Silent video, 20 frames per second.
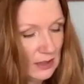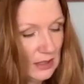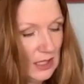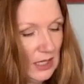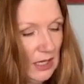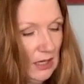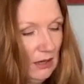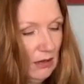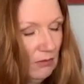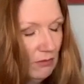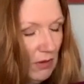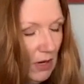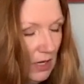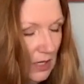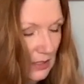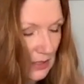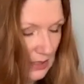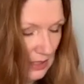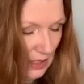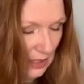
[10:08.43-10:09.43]
and the
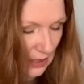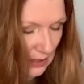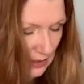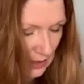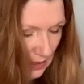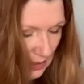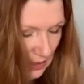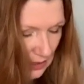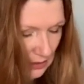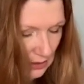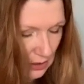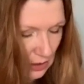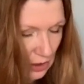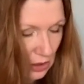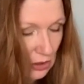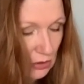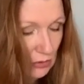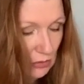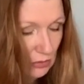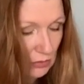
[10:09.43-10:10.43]
right side is
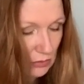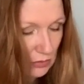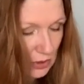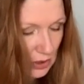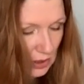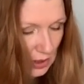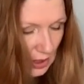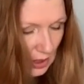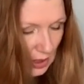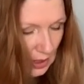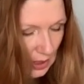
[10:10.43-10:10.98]
huge.